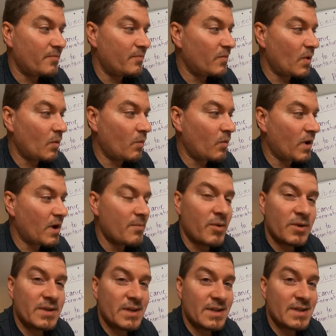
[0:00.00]
We're
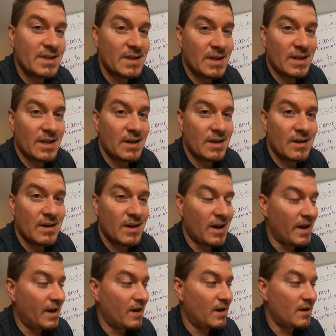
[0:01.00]
able to see
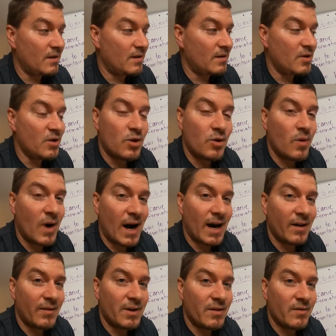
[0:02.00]
a new
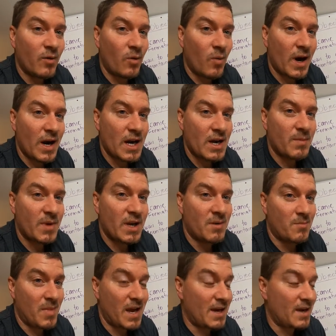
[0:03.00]
island of Hawaii being
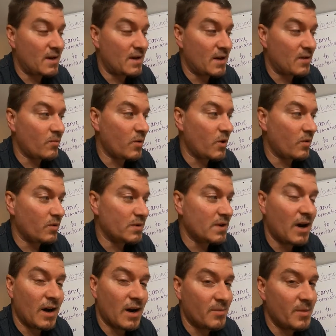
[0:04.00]
made in real
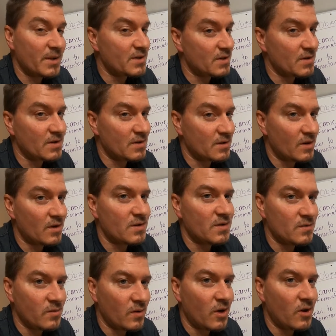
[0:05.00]
time. It's just a
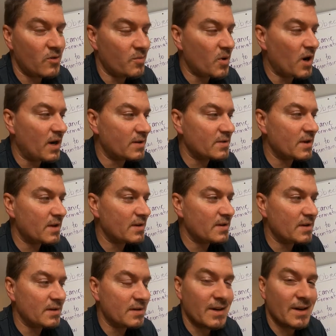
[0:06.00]
slow process,
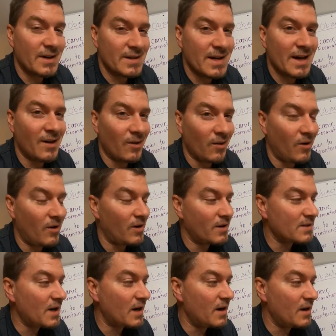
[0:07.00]
and it's going to take a long
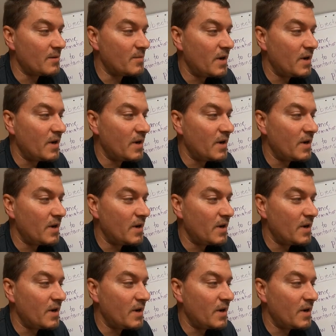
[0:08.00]
time.